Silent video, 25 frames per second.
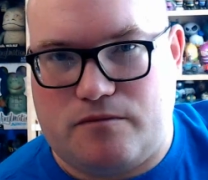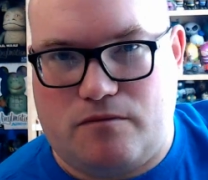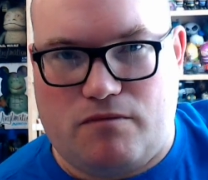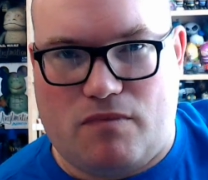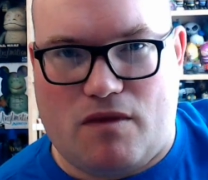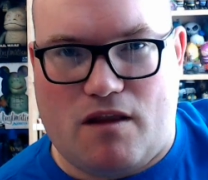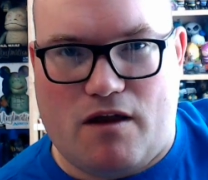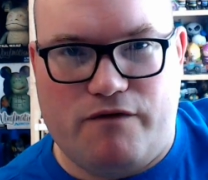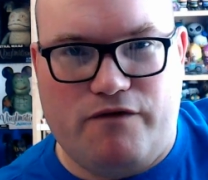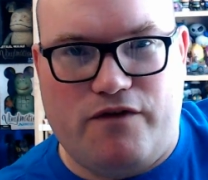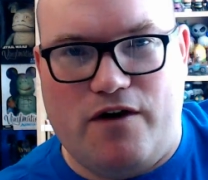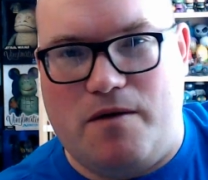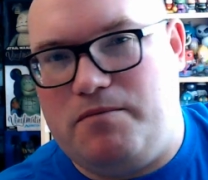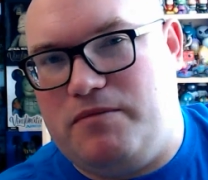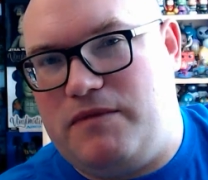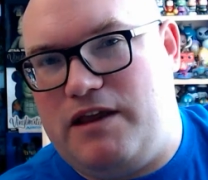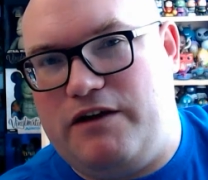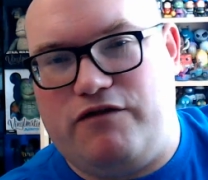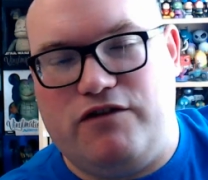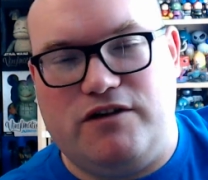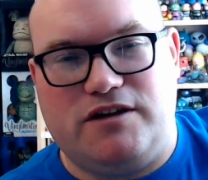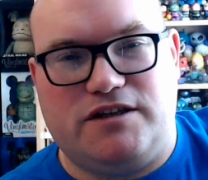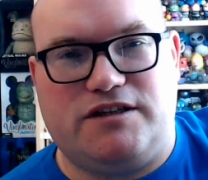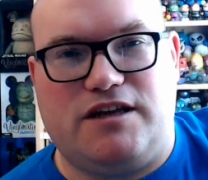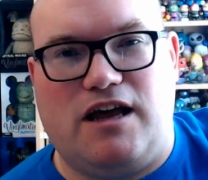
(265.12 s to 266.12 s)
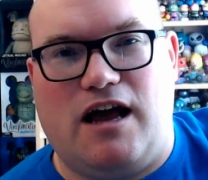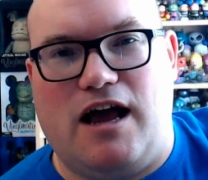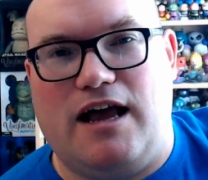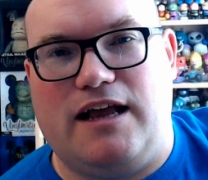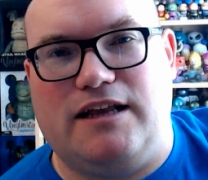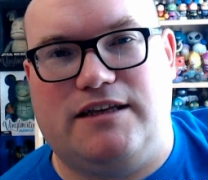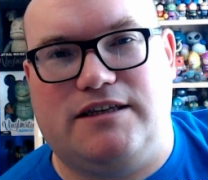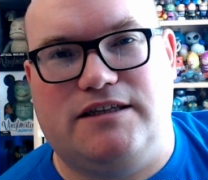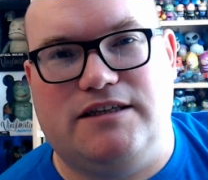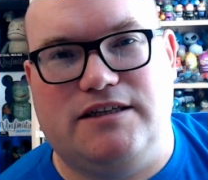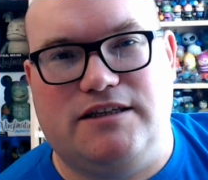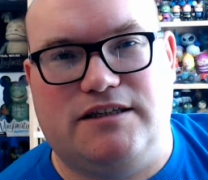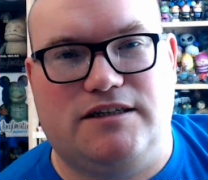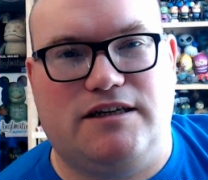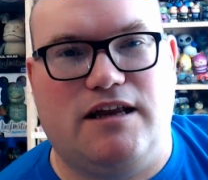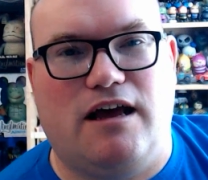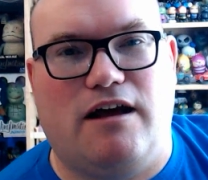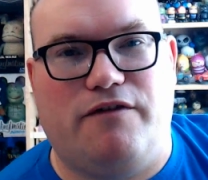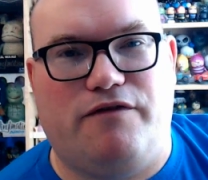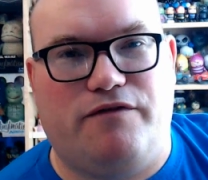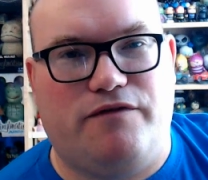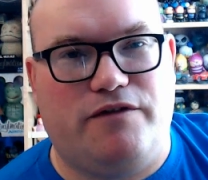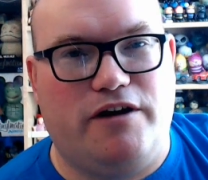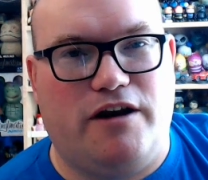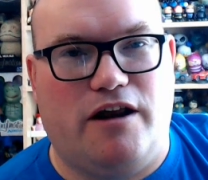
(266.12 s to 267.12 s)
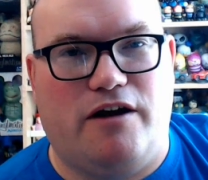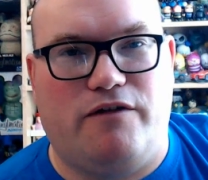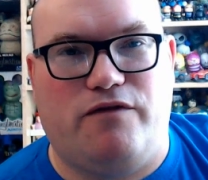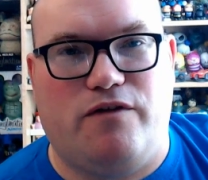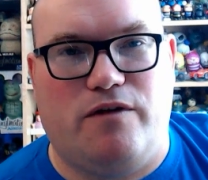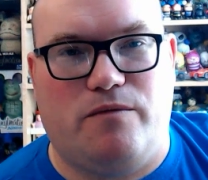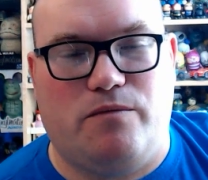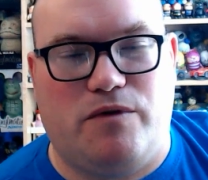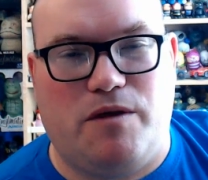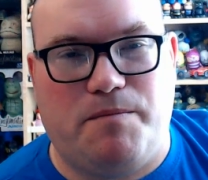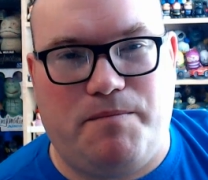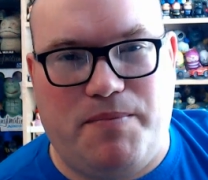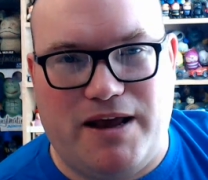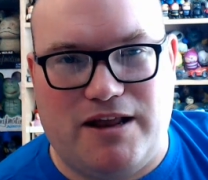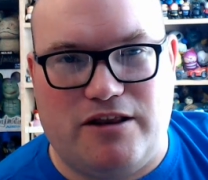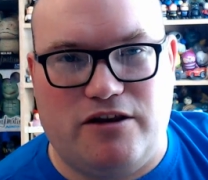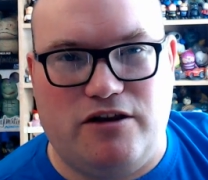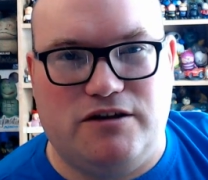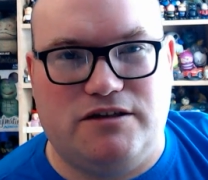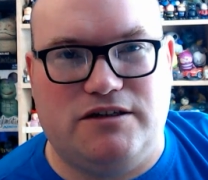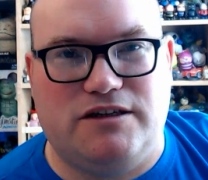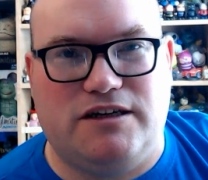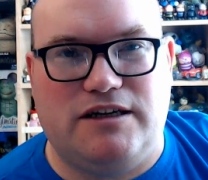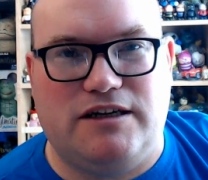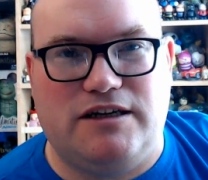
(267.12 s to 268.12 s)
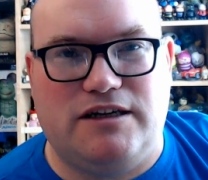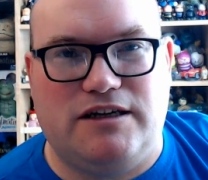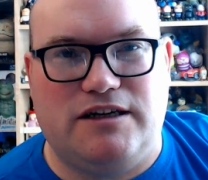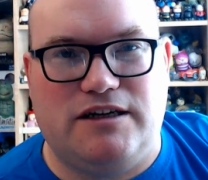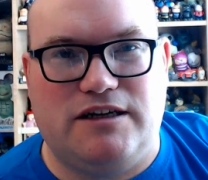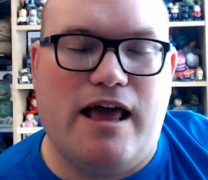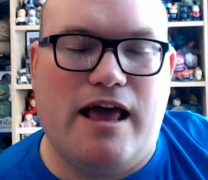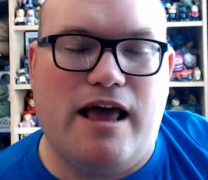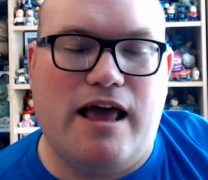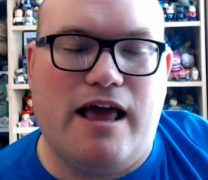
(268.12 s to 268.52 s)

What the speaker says: from different sites and stuff, you know, for the big news of the day.